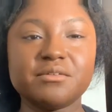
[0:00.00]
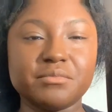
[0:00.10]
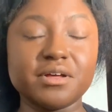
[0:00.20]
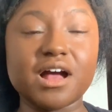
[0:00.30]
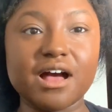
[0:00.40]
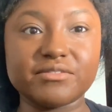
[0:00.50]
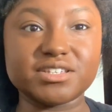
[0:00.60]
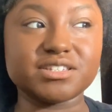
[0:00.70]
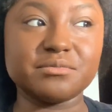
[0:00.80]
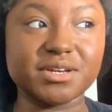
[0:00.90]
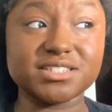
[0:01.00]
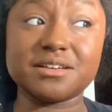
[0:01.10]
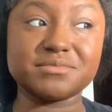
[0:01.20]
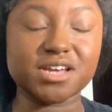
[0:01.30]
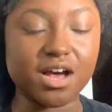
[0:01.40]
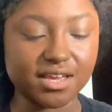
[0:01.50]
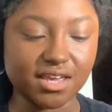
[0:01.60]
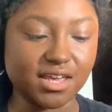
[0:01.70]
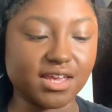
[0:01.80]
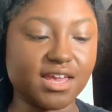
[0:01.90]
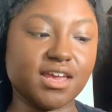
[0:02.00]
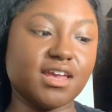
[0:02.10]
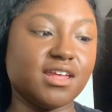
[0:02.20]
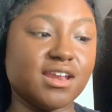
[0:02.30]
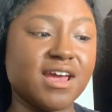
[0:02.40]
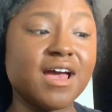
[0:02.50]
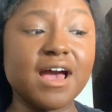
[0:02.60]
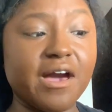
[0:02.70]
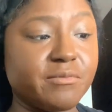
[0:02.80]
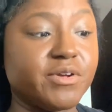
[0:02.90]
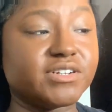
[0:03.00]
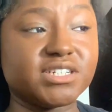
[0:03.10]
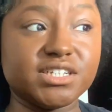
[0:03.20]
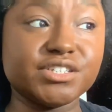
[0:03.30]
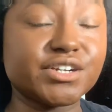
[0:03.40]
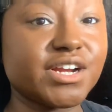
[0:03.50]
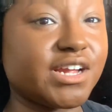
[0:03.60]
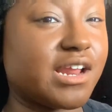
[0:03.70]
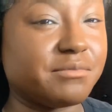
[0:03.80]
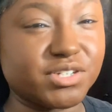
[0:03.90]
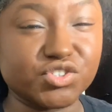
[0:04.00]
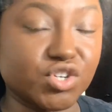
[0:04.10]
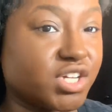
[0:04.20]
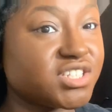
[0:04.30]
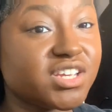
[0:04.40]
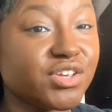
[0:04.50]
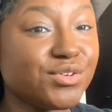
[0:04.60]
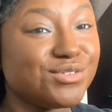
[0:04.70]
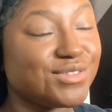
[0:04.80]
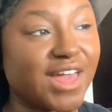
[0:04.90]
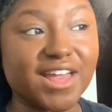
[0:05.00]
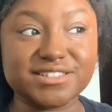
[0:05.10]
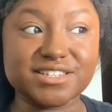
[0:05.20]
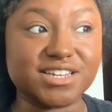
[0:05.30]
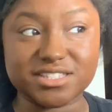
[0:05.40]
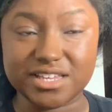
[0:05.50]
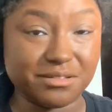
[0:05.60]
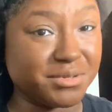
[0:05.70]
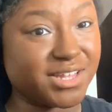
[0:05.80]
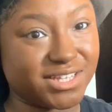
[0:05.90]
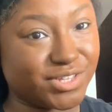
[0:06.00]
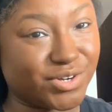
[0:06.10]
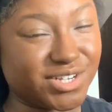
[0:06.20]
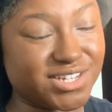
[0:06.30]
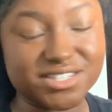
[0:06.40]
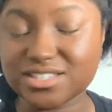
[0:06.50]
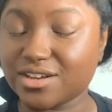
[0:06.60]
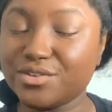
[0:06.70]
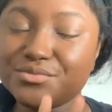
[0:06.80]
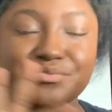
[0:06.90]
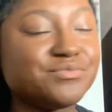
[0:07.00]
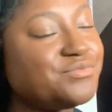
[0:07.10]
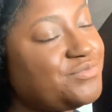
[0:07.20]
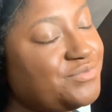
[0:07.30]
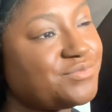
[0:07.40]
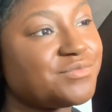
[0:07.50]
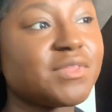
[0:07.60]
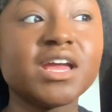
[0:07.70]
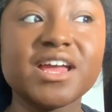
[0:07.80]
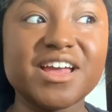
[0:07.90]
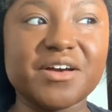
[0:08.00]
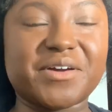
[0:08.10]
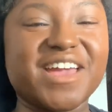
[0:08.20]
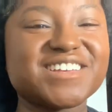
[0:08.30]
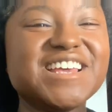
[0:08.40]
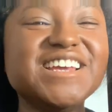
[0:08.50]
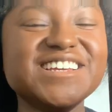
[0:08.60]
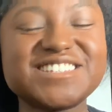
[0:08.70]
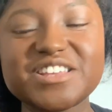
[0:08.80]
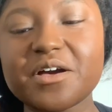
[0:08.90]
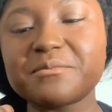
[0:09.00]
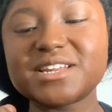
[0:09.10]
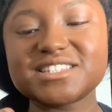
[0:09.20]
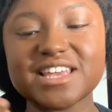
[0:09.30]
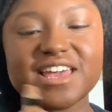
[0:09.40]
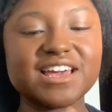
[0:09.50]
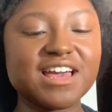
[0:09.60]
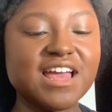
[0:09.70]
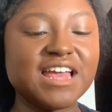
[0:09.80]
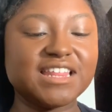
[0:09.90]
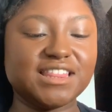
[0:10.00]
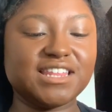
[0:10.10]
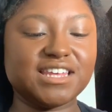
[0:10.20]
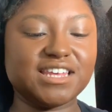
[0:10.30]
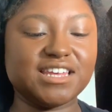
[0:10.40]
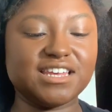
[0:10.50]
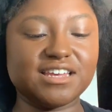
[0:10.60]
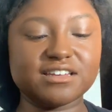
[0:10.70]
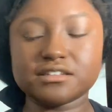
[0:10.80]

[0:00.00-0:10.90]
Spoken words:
but obviously because I'm talking and I'm your teacher and I'm instructing you, that it's gonna take me like 30. So okay, so I'm gonna take the